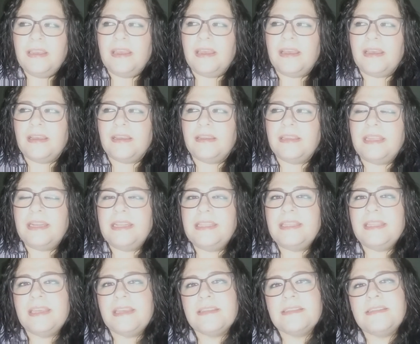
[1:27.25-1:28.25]

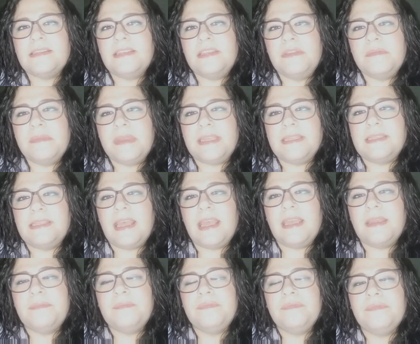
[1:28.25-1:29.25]
Anything else that you may
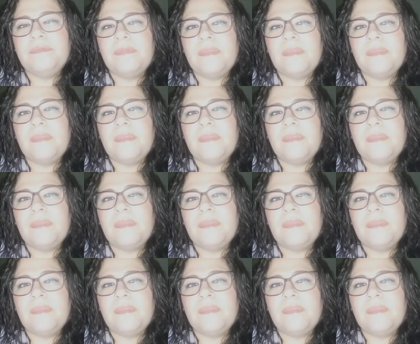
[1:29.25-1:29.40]
say.